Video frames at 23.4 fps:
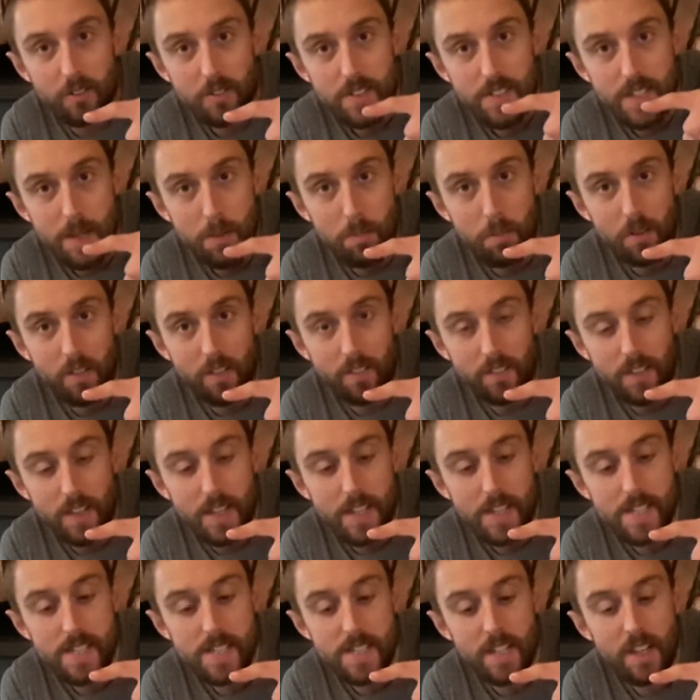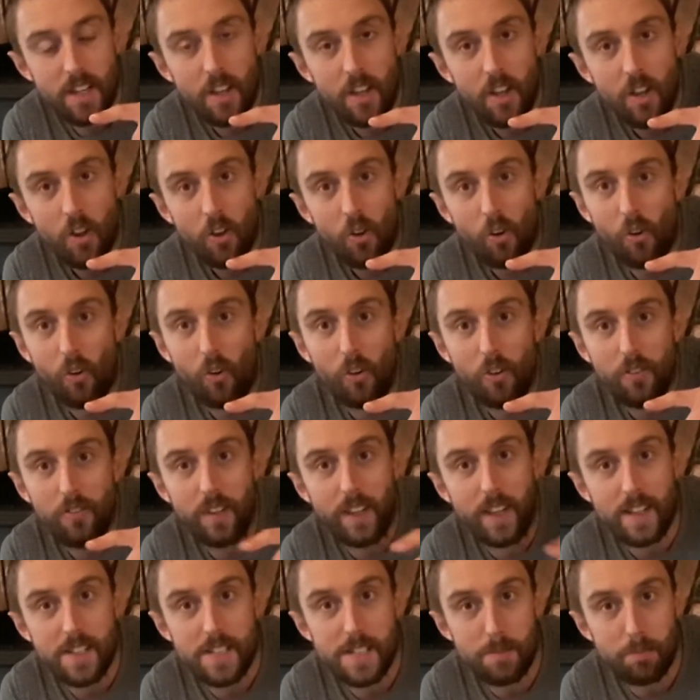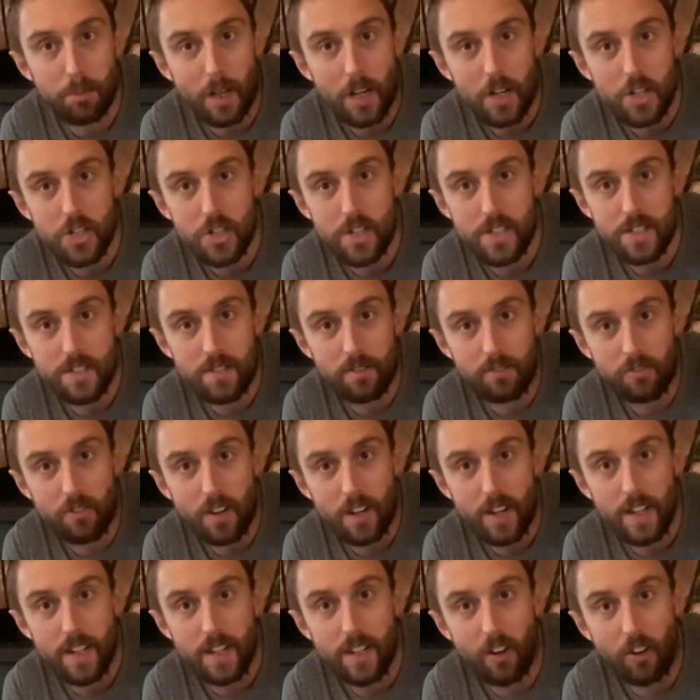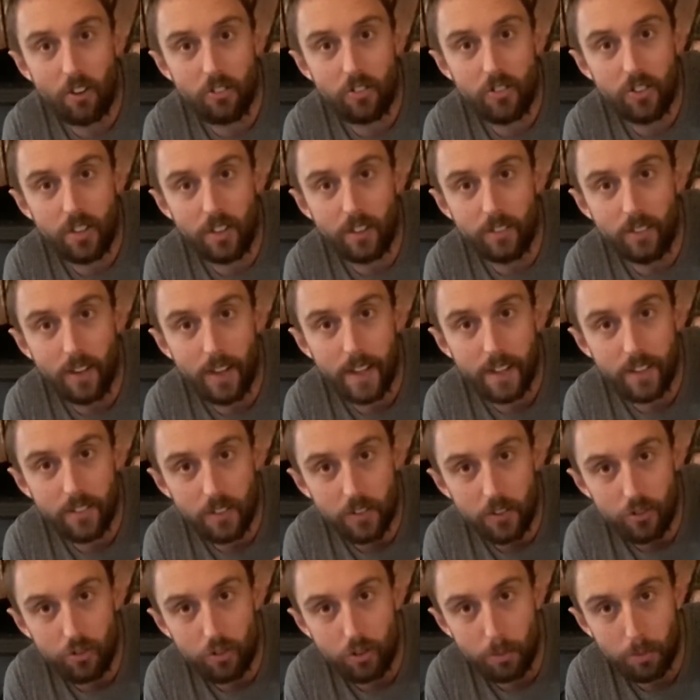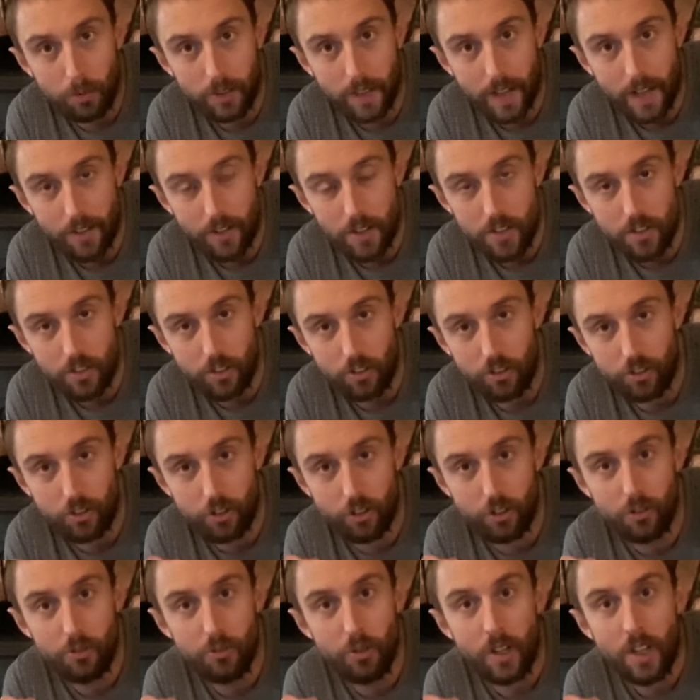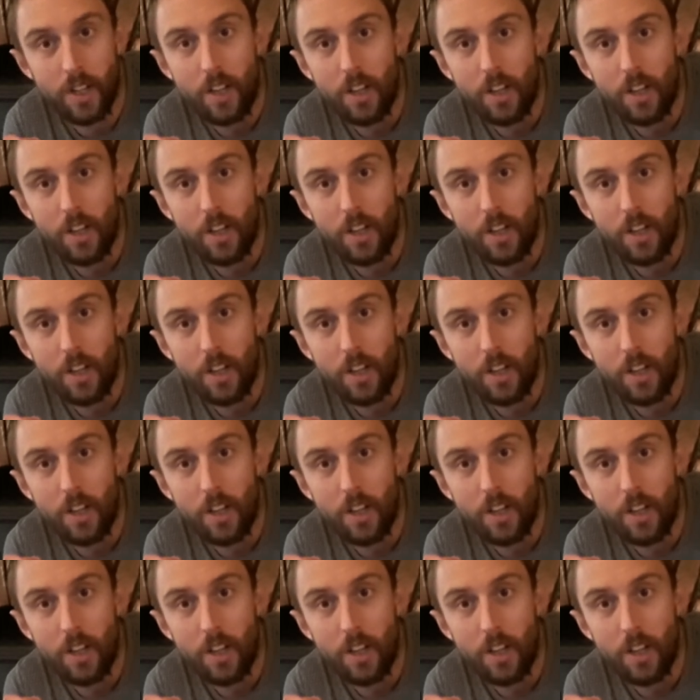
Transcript: deeper than this, or if you get splashes of rain onto your leg that dribble down into your shoe,